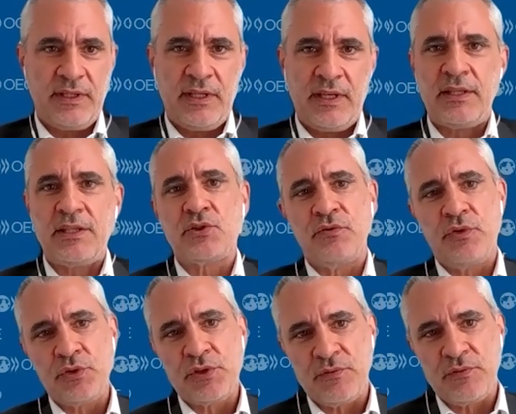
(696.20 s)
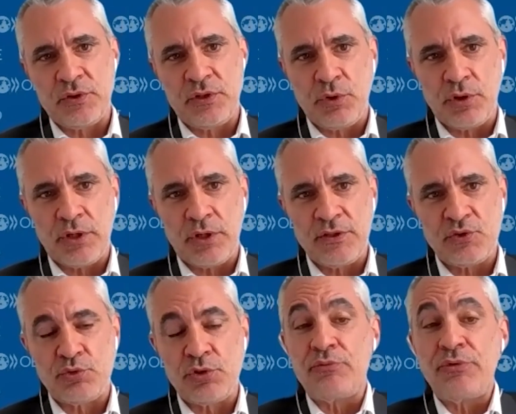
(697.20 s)
It is confusing for the workers
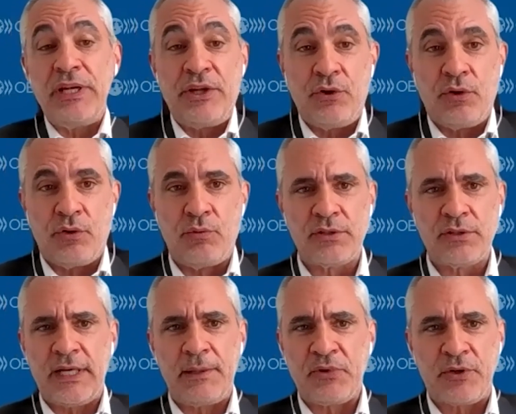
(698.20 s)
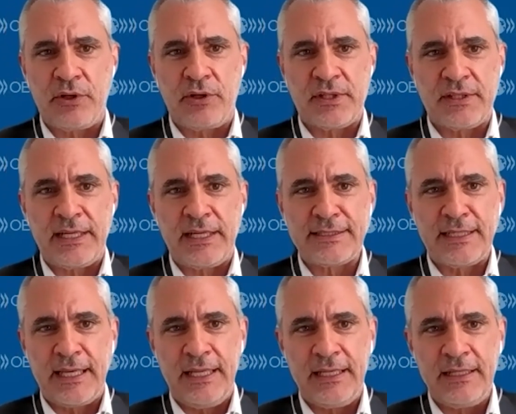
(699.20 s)
who don't really know what type of contract they are
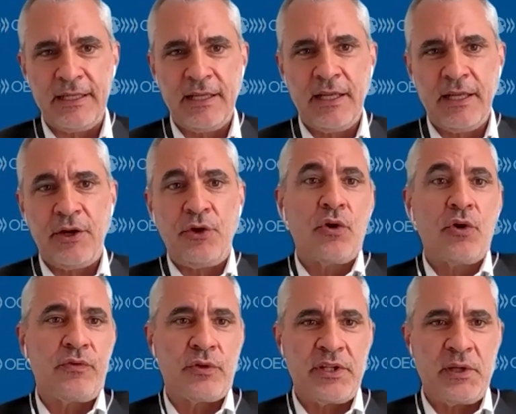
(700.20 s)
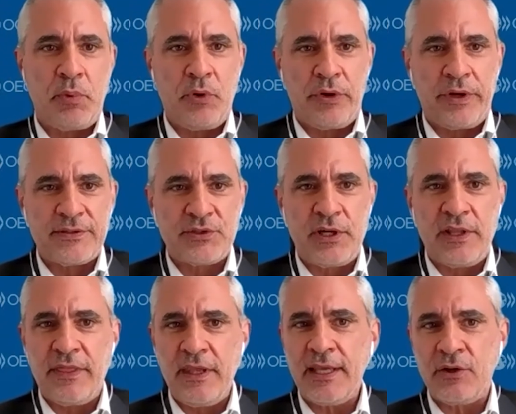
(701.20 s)
signing, nor for the employer. So I
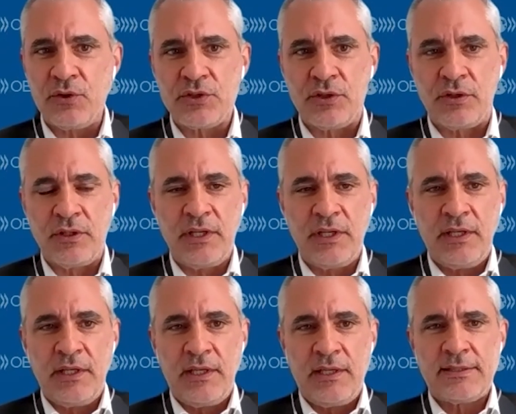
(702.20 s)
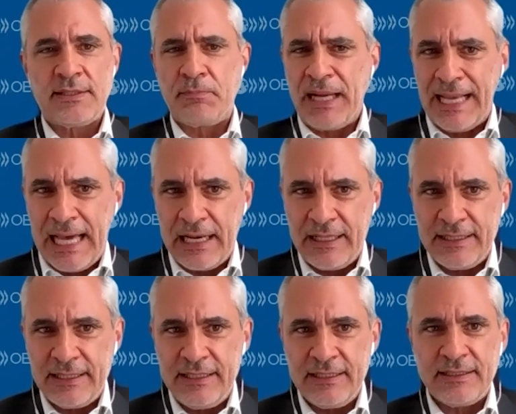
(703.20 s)
think also some
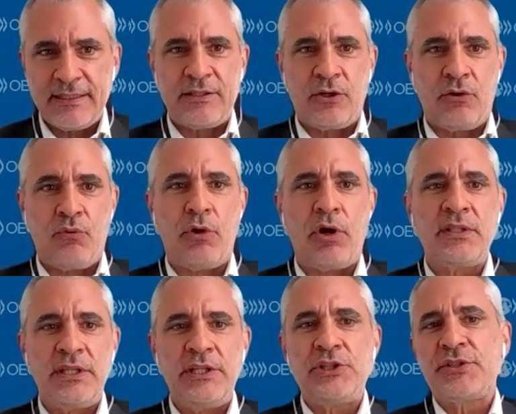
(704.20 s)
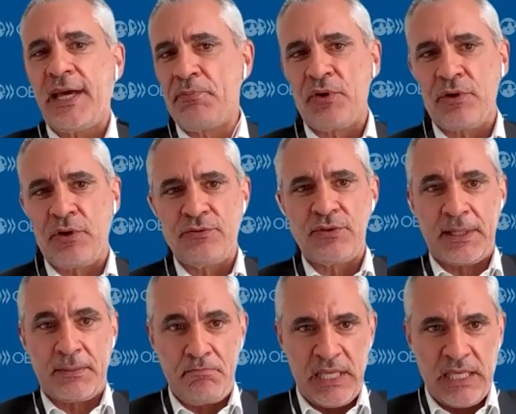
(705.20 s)
clarity of what each type of contract
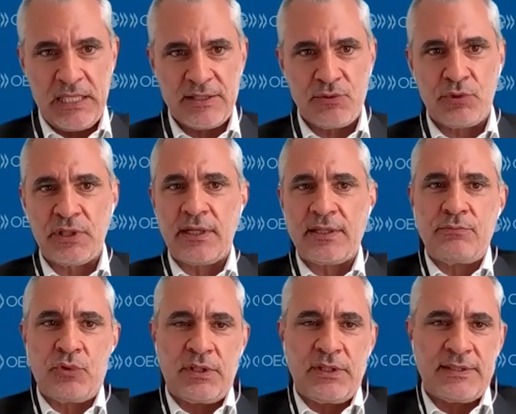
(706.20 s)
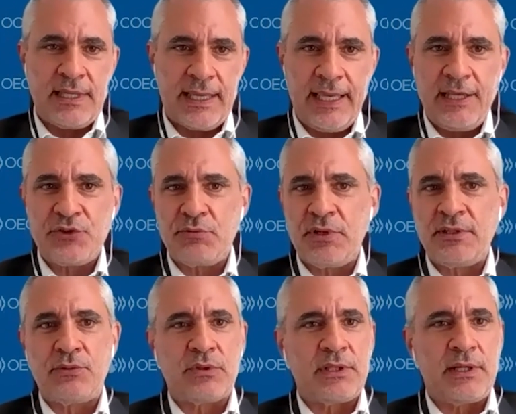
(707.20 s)
means, what is the
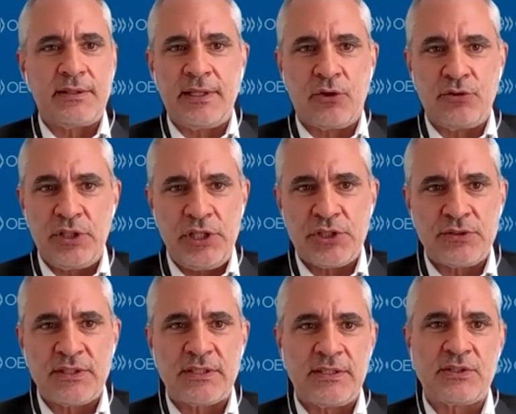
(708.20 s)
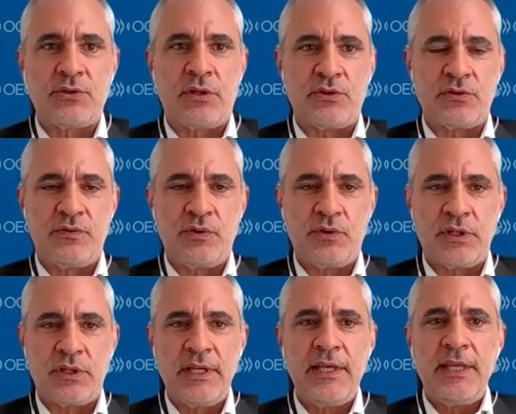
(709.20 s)
engagement, what are the conditions, and so on and so
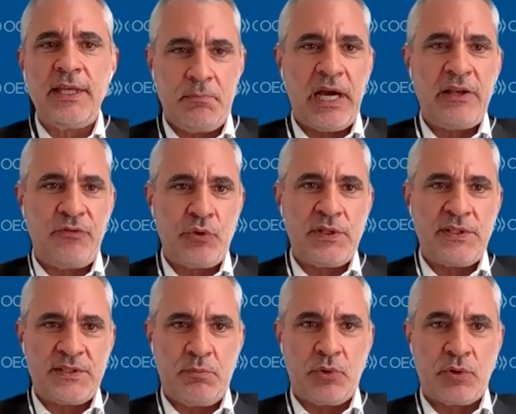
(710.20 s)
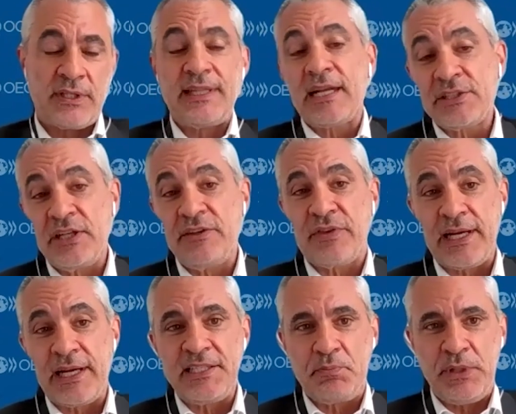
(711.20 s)
forth. In my view, it's important. And actually,
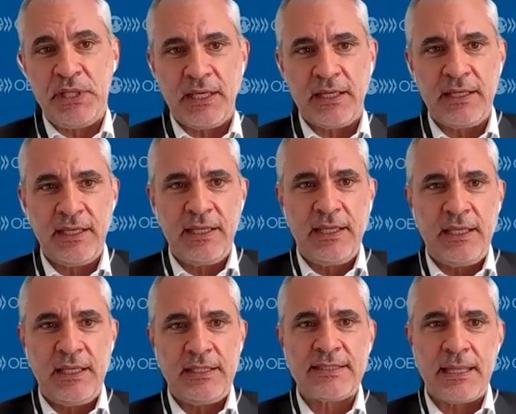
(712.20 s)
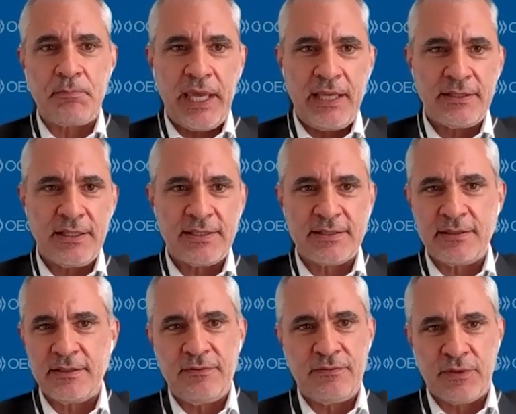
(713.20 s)
frankly speaking, in some
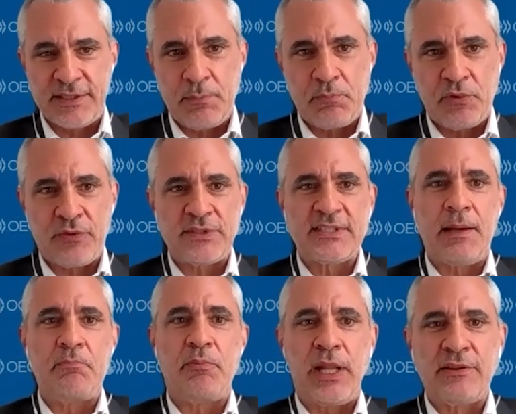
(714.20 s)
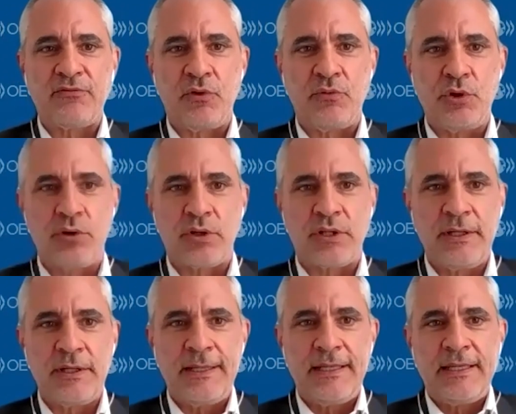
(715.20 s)
cases, for example, for some platform work,
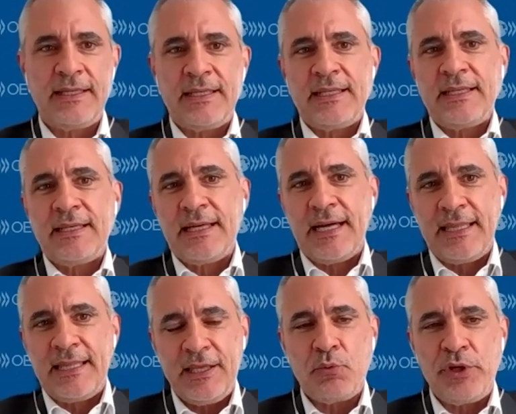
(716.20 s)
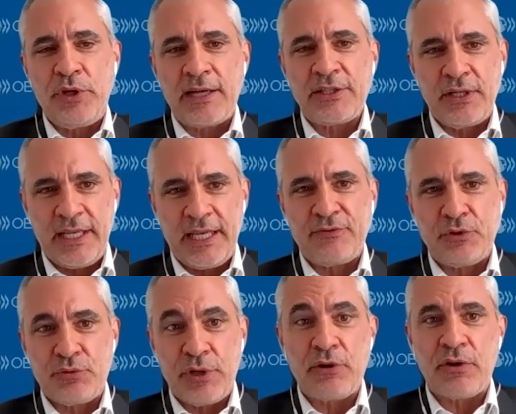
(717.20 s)
I think we actually have to
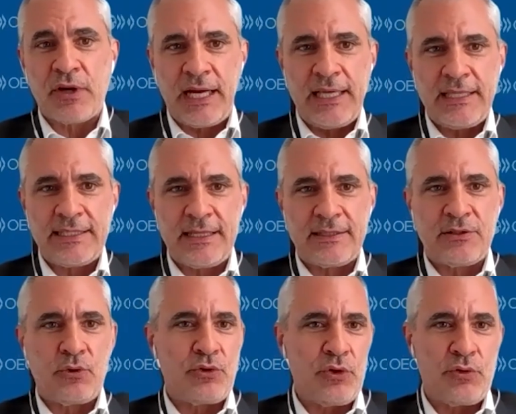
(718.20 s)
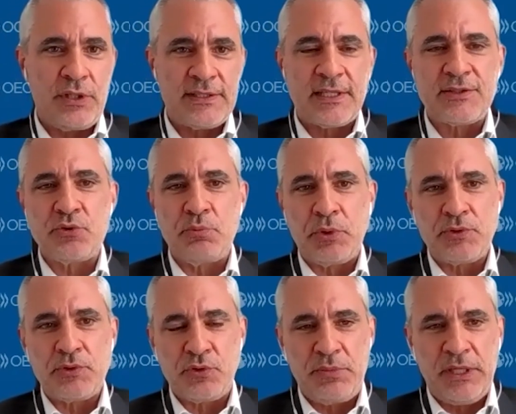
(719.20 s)
recognize that although these are
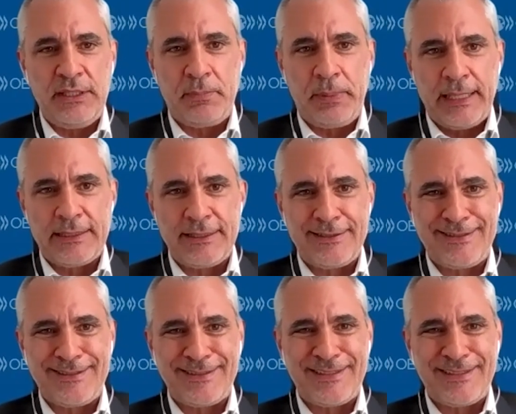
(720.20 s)
supposed to be independent